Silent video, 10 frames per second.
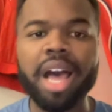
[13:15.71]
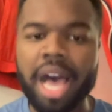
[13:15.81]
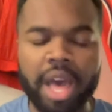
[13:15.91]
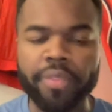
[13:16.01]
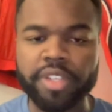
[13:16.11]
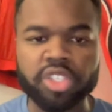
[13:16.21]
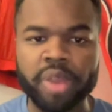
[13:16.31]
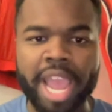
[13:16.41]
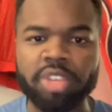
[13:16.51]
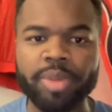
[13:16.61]
a healthy
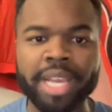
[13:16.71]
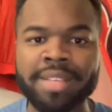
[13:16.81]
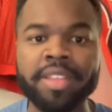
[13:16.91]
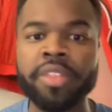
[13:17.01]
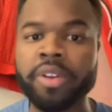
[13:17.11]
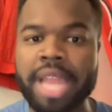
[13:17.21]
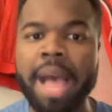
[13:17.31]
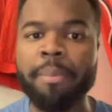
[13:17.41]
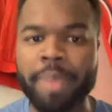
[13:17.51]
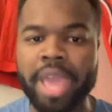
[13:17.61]
scratch because they're
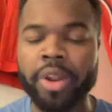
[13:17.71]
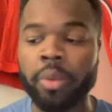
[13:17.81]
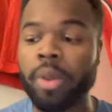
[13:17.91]
not better